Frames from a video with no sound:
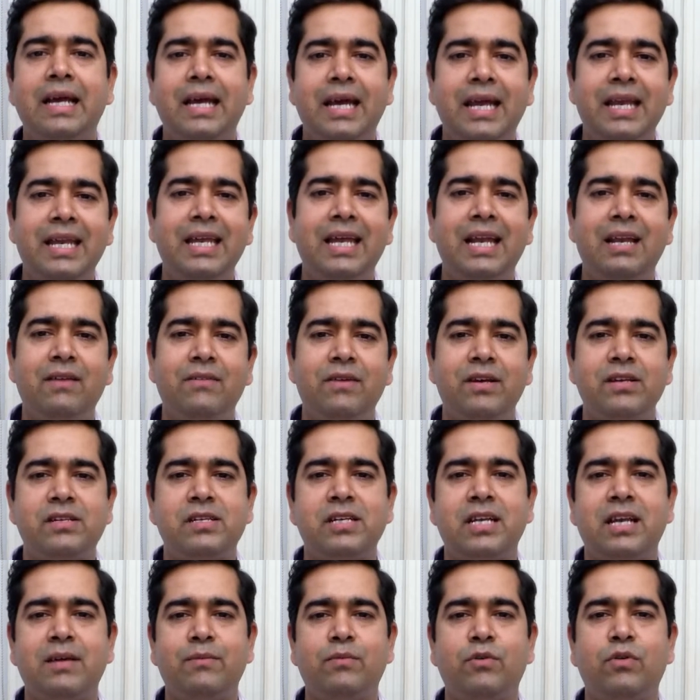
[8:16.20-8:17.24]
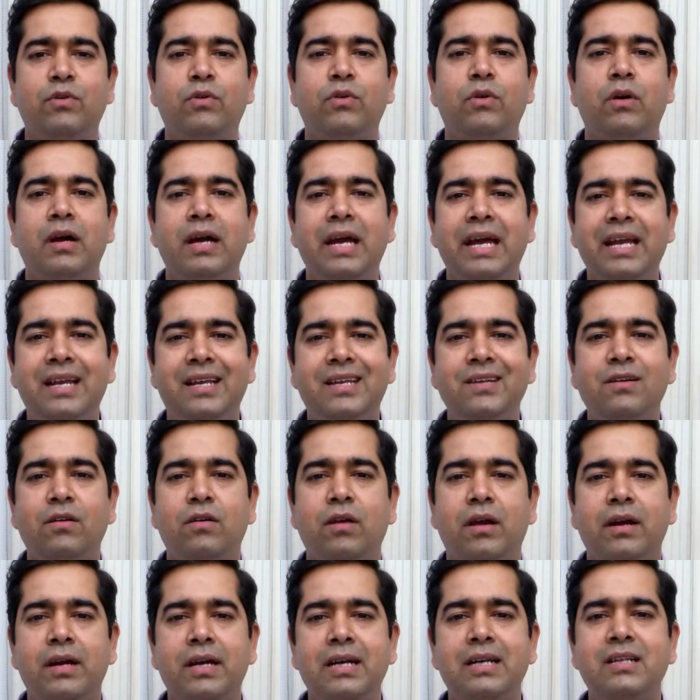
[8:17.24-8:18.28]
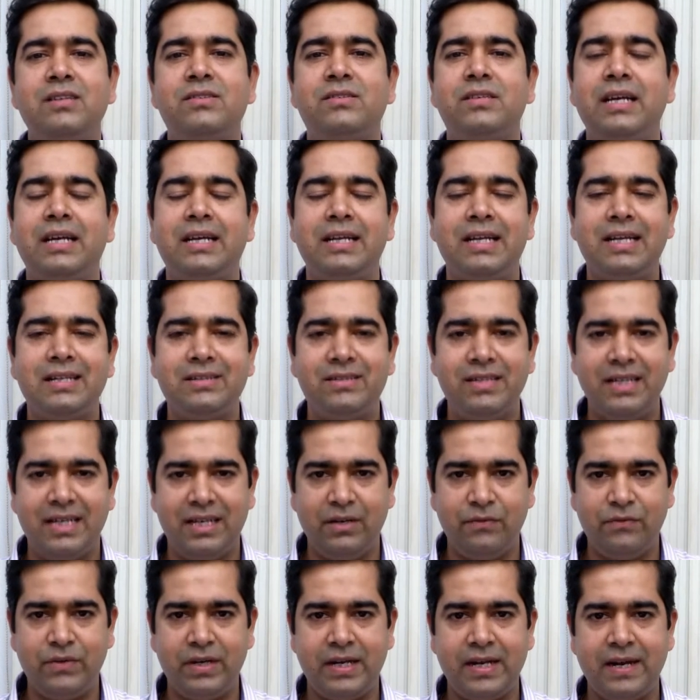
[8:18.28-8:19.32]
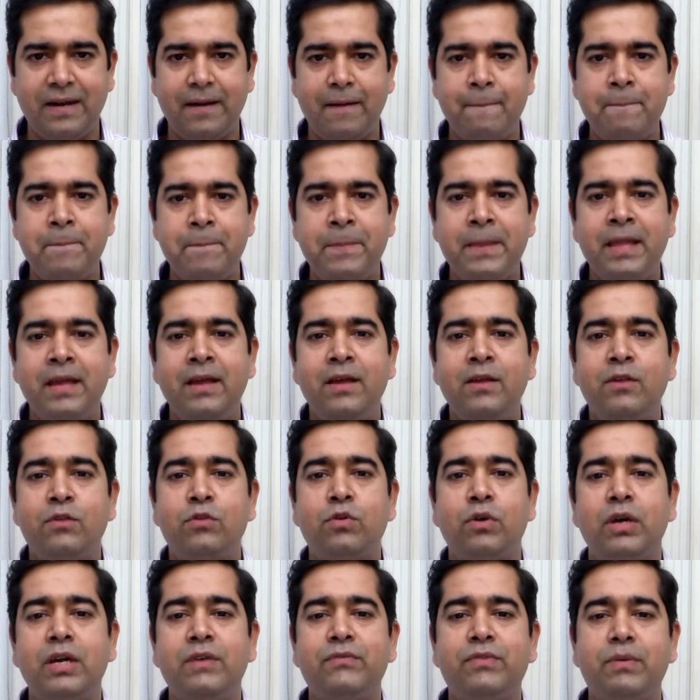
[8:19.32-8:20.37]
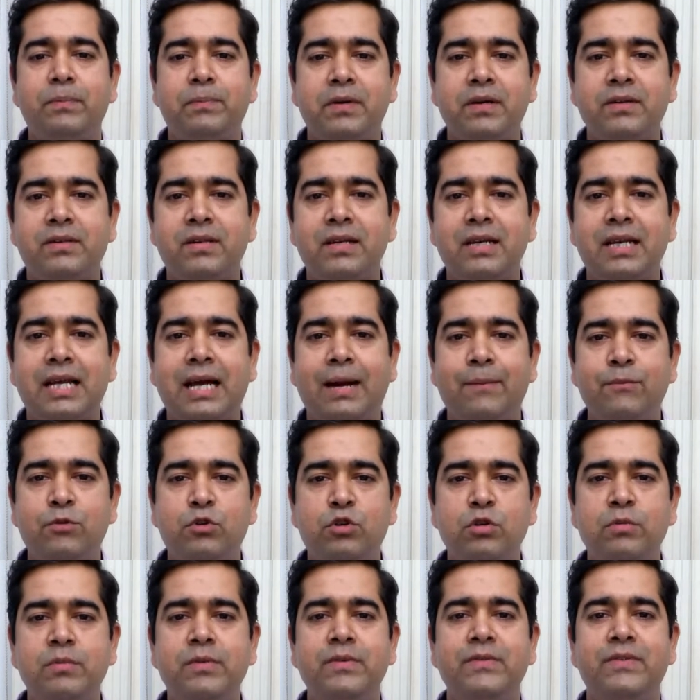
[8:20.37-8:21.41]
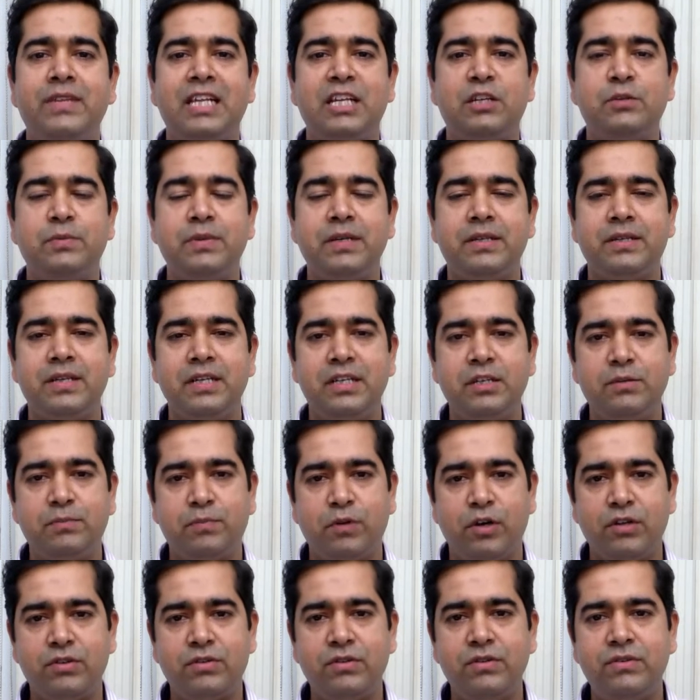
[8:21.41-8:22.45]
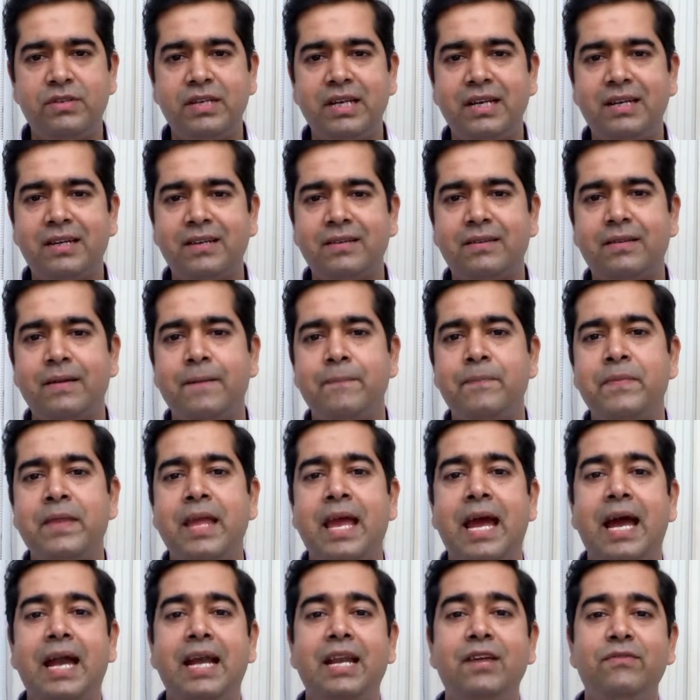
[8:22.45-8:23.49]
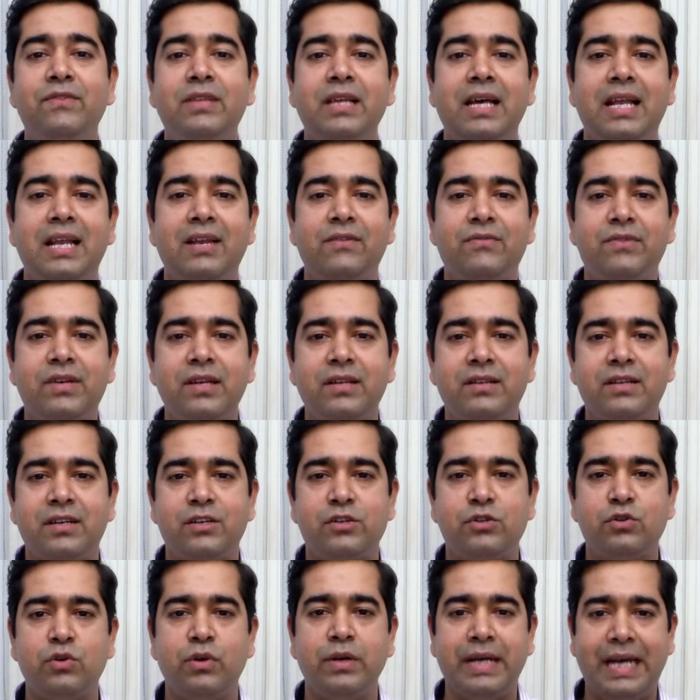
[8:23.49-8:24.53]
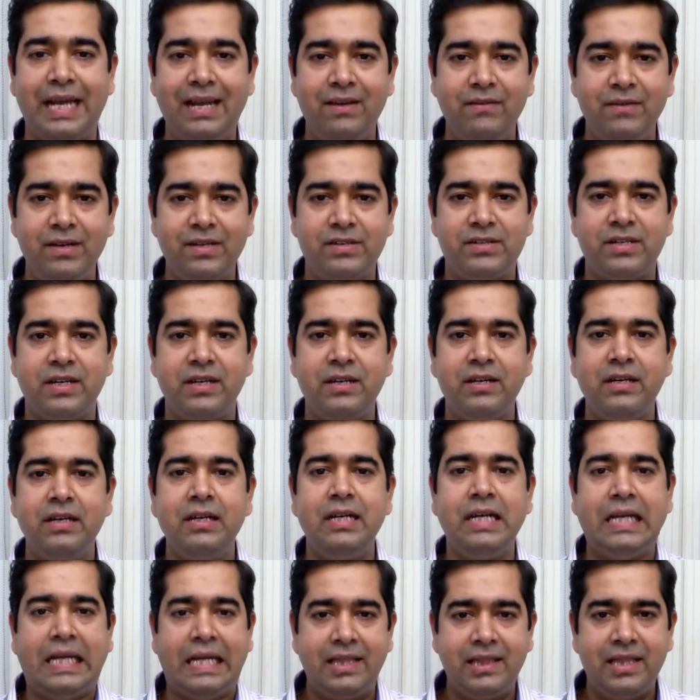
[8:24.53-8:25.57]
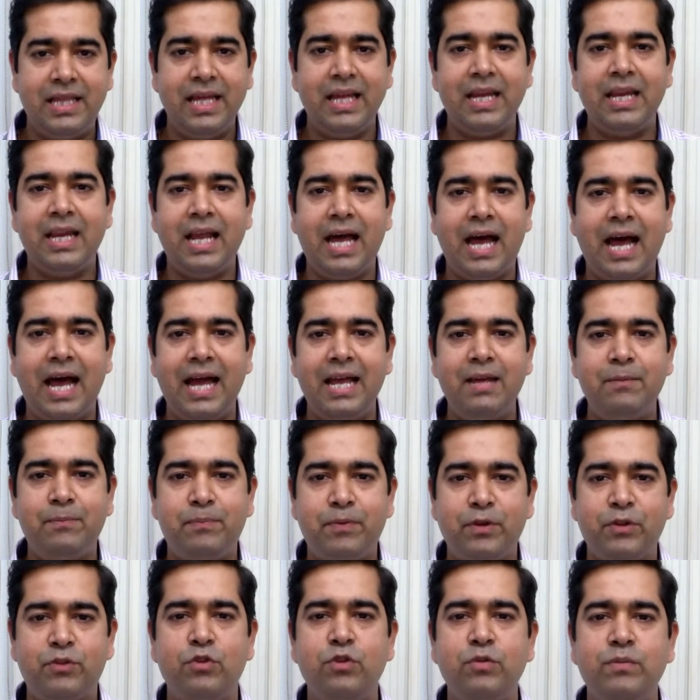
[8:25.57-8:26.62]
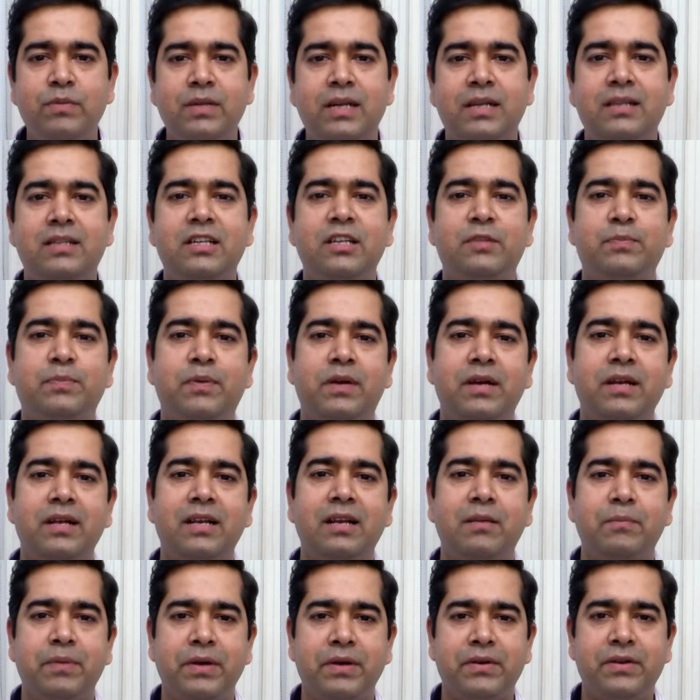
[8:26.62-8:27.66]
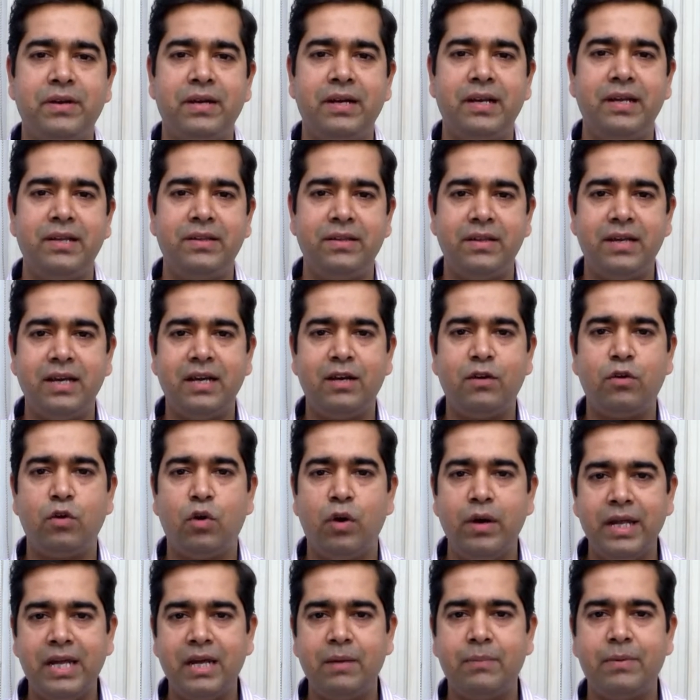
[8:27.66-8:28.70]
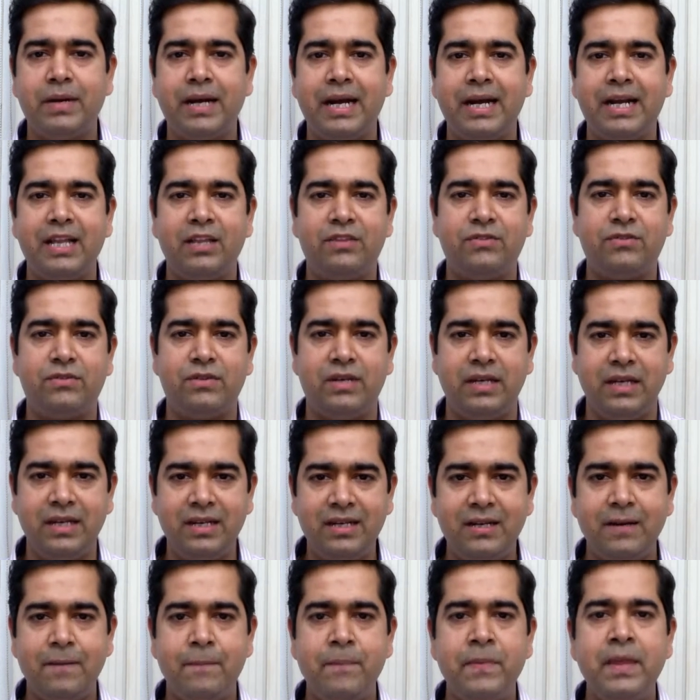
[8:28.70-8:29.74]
Any elevation above 80 or 100 is taken as significant. So if a person comes to me with HBsAg positive status, and if the LFTs are showing elevation, then I presume that this particular patient is in a chronic hepatitis state.